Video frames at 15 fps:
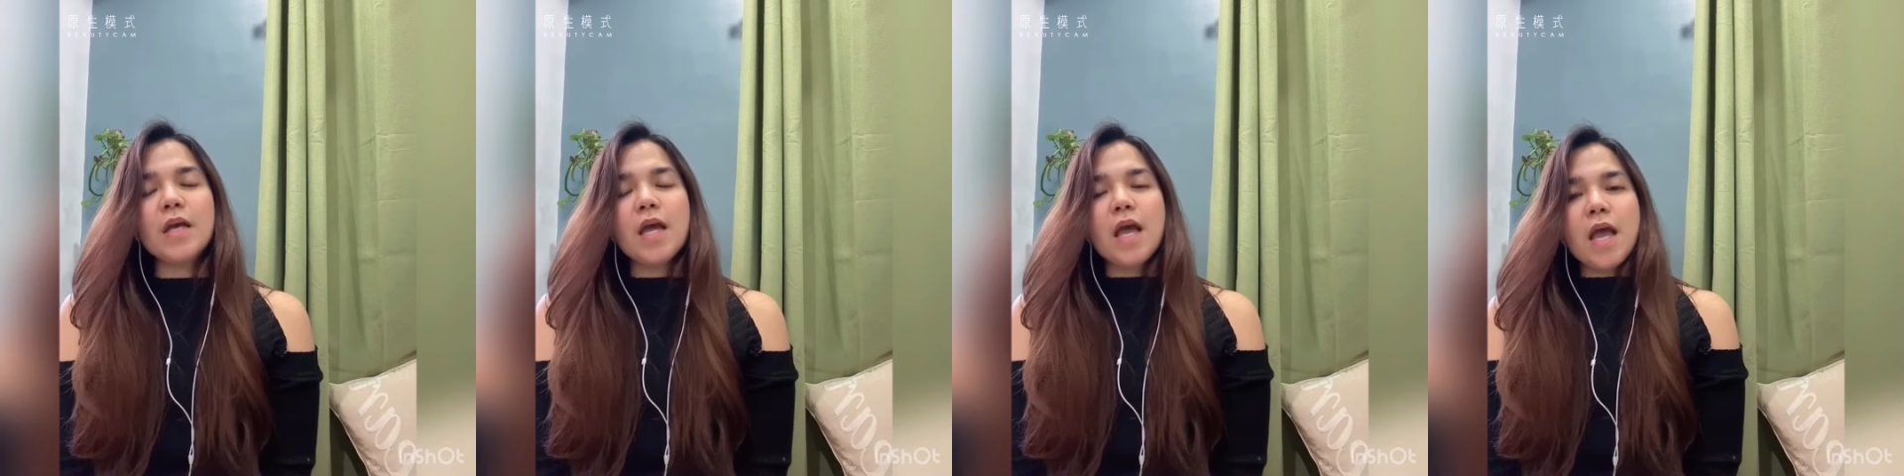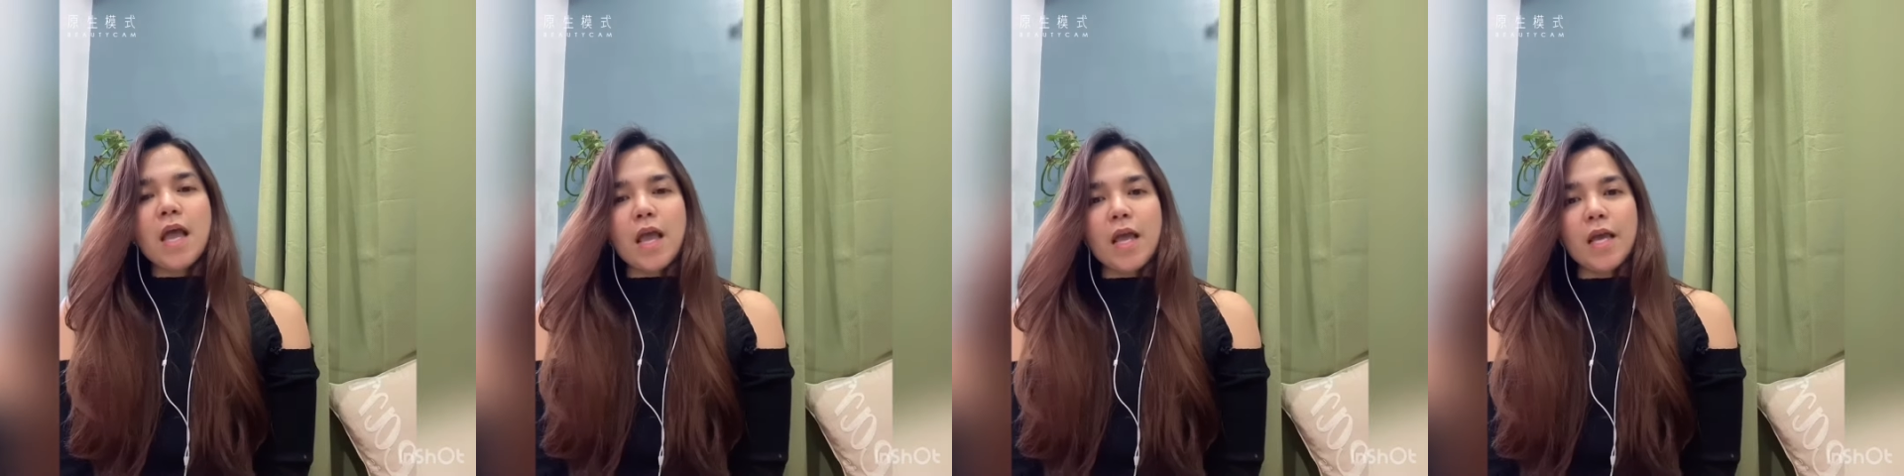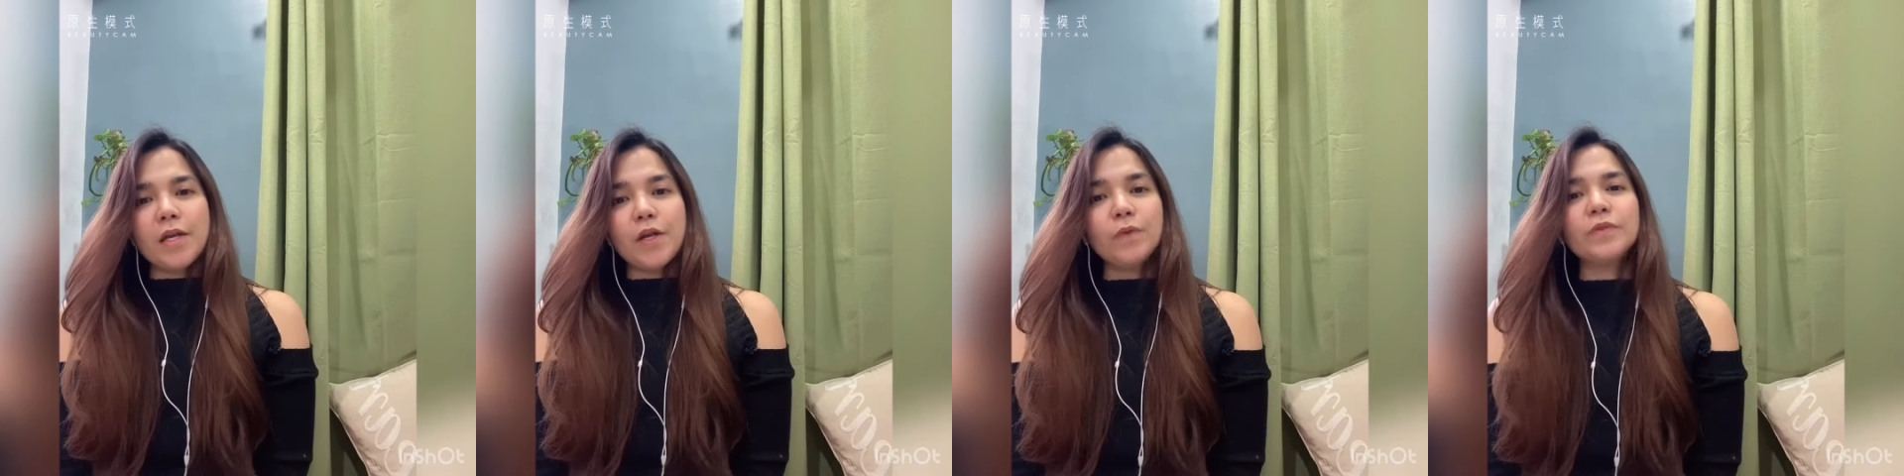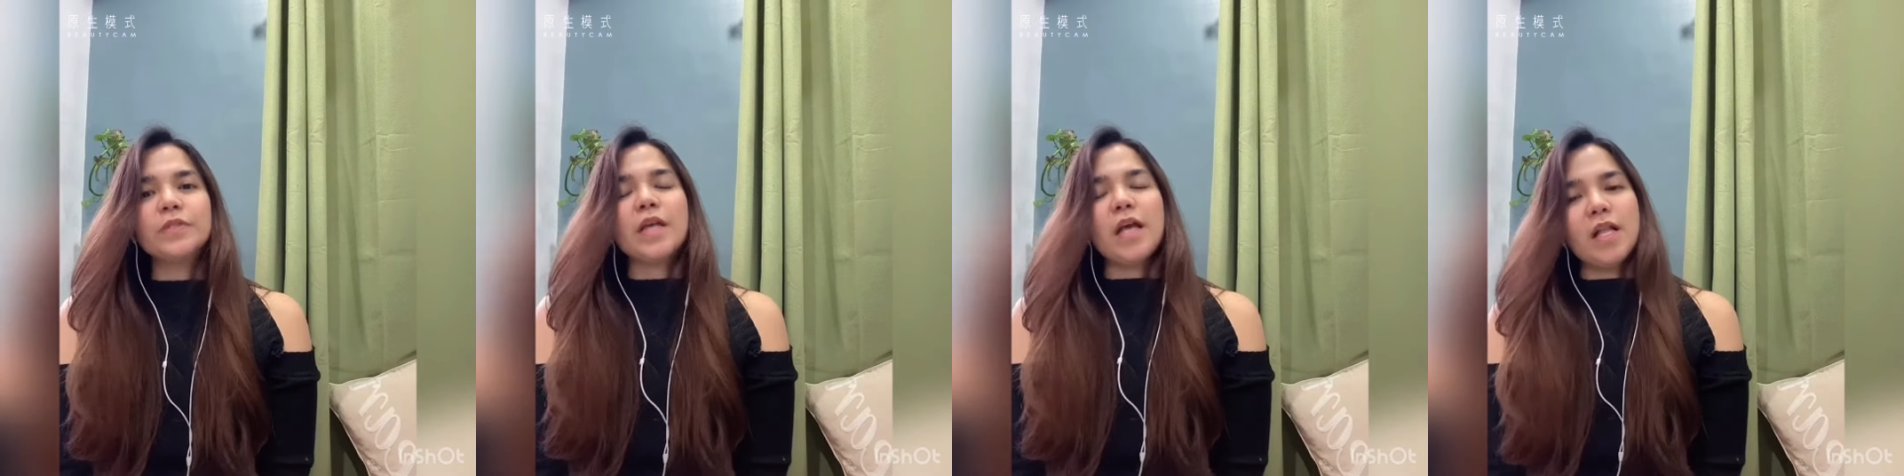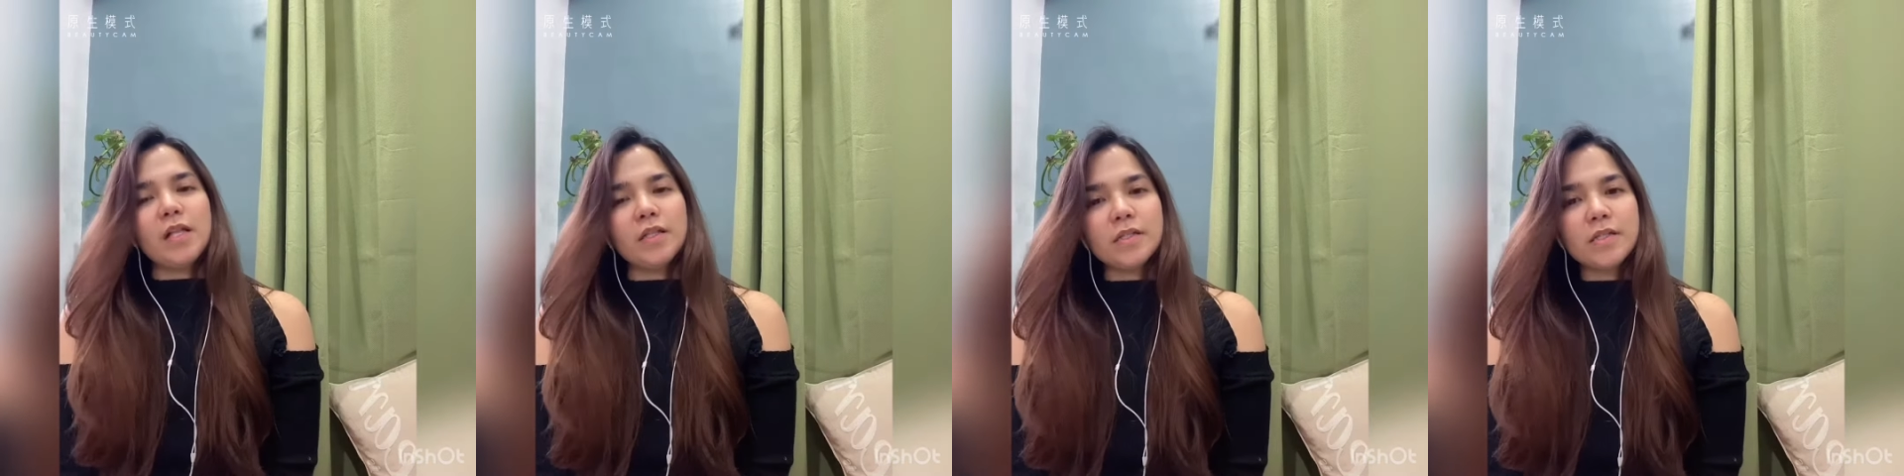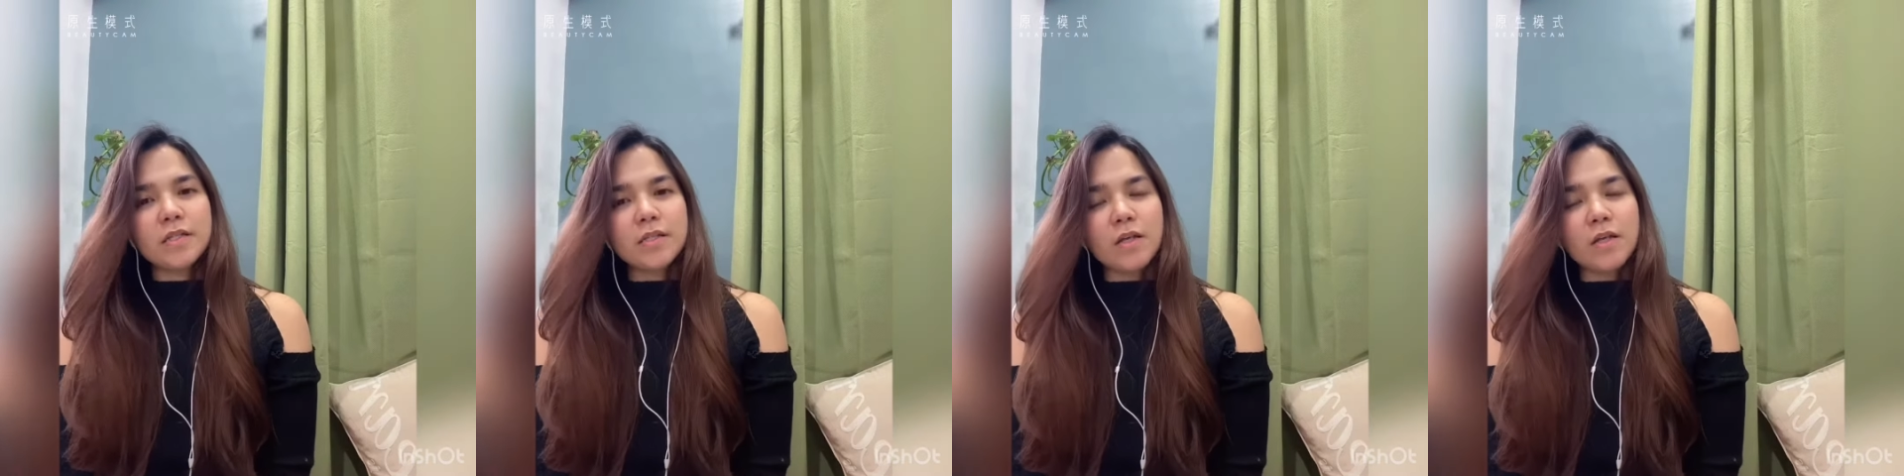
and hotels